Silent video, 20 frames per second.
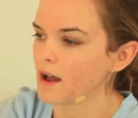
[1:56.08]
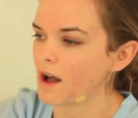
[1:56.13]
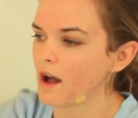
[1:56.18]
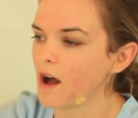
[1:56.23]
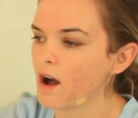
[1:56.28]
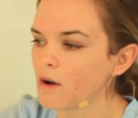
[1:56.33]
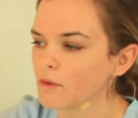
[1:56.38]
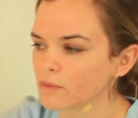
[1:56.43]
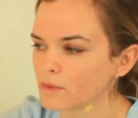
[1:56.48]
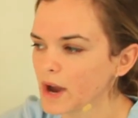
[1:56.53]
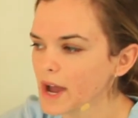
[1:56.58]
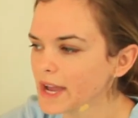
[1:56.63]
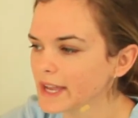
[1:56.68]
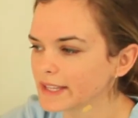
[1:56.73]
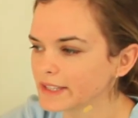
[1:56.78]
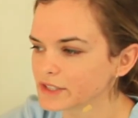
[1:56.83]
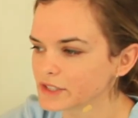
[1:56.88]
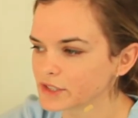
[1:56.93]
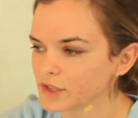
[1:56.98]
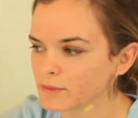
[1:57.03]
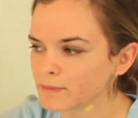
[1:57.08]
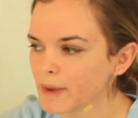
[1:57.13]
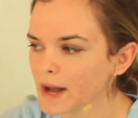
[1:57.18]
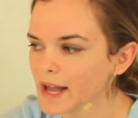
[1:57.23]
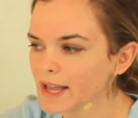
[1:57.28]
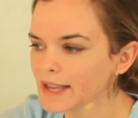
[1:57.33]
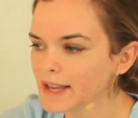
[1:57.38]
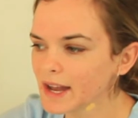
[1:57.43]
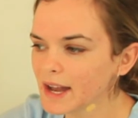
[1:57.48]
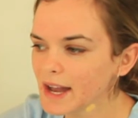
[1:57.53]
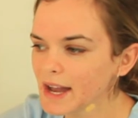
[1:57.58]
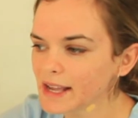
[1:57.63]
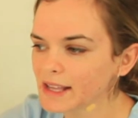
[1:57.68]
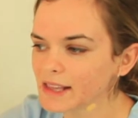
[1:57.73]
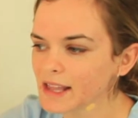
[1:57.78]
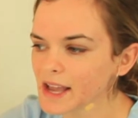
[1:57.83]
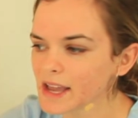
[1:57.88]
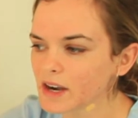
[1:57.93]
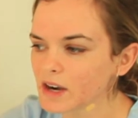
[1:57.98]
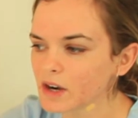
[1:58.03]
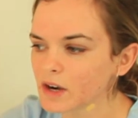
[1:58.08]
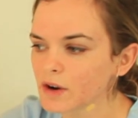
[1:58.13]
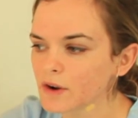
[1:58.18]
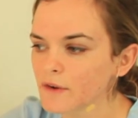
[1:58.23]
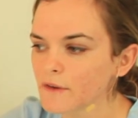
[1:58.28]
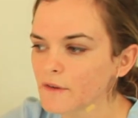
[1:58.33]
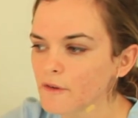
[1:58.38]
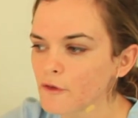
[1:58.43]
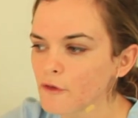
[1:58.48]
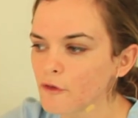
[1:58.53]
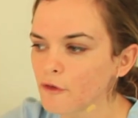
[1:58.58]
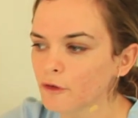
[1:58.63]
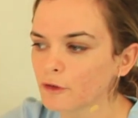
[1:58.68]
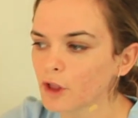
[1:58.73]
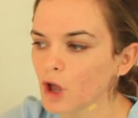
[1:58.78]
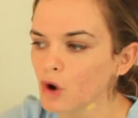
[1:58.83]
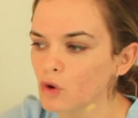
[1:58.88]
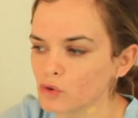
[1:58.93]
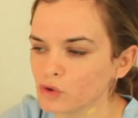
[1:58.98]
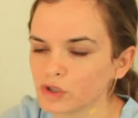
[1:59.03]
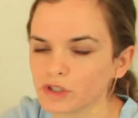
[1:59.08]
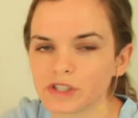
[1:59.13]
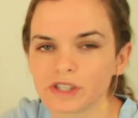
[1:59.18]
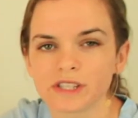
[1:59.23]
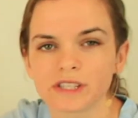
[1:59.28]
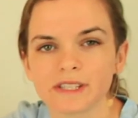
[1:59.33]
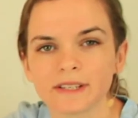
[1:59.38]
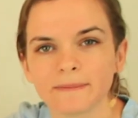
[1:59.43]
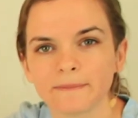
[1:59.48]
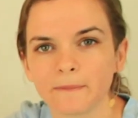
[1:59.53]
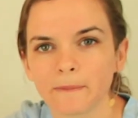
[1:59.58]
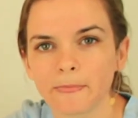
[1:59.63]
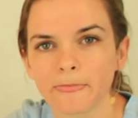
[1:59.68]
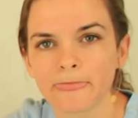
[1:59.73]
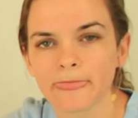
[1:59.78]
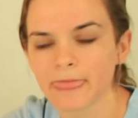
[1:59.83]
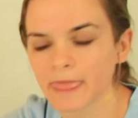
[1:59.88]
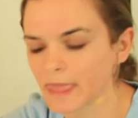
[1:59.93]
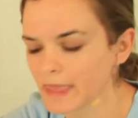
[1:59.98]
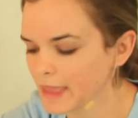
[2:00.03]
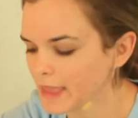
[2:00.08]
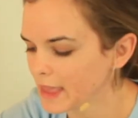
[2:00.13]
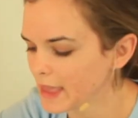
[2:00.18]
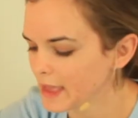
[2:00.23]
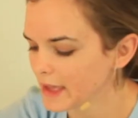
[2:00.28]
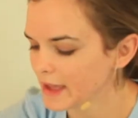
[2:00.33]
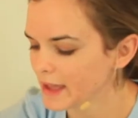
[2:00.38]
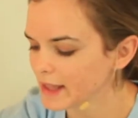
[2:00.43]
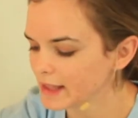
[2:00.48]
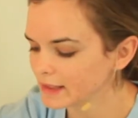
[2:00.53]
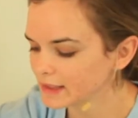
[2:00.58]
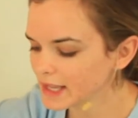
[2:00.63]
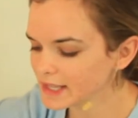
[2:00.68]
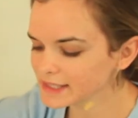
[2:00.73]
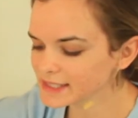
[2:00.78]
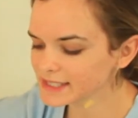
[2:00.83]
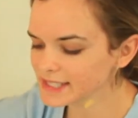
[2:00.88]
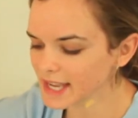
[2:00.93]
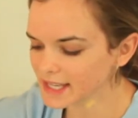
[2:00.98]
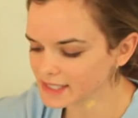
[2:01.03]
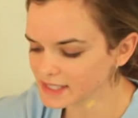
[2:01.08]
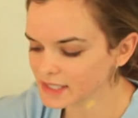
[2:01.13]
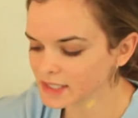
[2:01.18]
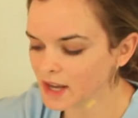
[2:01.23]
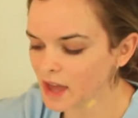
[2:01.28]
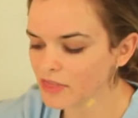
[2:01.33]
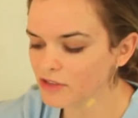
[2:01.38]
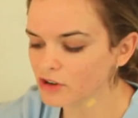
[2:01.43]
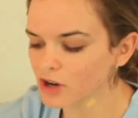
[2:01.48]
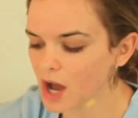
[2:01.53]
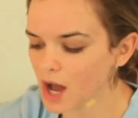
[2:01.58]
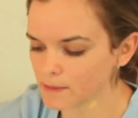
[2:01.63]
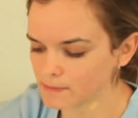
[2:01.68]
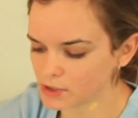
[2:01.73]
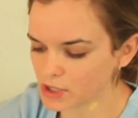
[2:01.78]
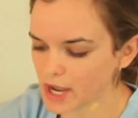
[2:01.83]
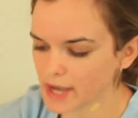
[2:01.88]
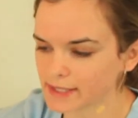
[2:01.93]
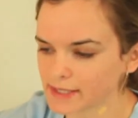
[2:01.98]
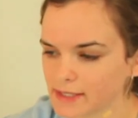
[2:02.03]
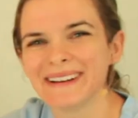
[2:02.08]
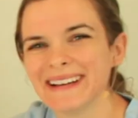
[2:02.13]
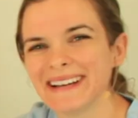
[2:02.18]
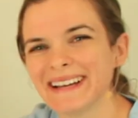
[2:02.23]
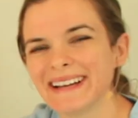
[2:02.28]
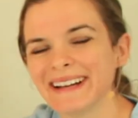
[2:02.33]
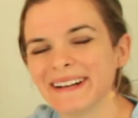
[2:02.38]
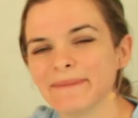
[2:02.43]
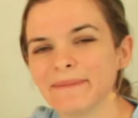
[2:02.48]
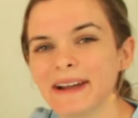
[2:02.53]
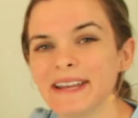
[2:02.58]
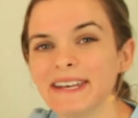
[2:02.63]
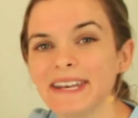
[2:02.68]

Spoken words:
All right, so my highlighter floats. Let's test another object. My